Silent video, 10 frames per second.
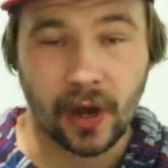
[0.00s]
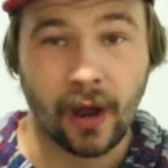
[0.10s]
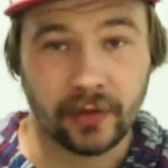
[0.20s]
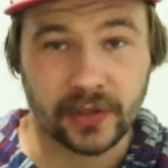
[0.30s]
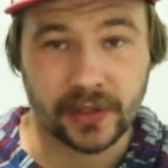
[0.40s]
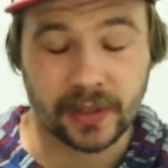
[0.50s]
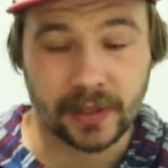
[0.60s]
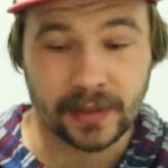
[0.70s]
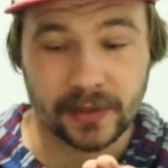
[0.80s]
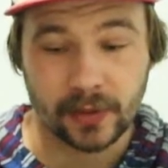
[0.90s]
obviously
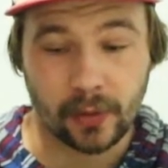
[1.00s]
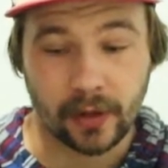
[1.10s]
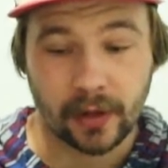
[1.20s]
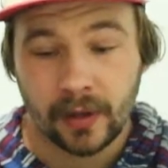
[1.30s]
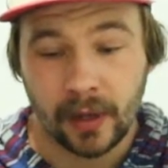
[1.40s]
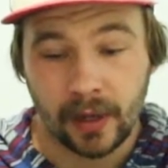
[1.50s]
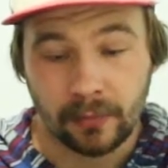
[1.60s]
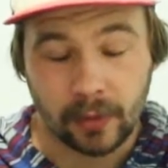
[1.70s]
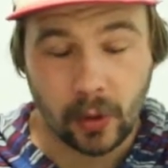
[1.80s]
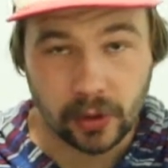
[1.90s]
is your
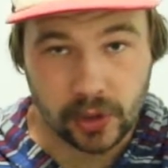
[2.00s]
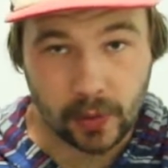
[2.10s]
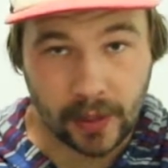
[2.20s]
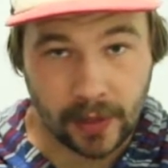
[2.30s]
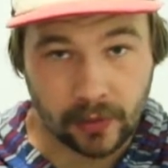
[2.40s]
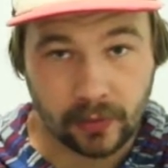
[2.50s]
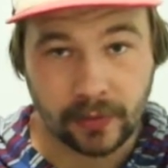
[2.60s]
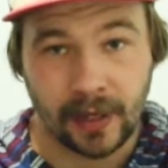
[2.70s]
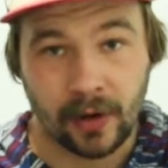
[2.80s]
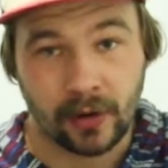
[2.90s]
cold shoe handle.
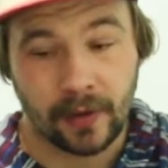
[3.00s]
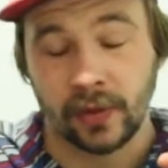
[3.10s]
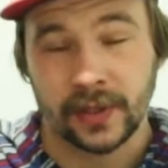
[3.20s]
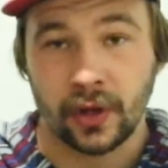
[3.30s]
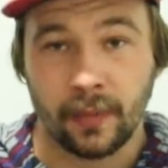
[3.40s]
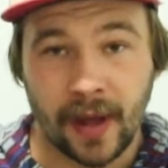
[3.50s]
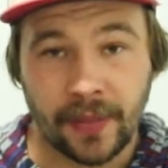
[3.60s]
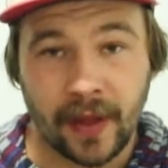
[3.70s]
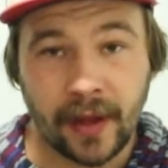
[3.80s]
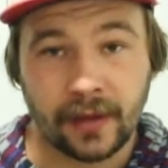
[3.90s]
Now what's good
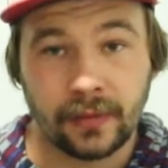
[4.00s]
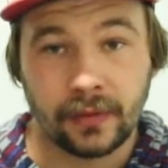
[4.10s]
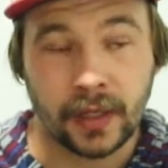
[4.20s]
about that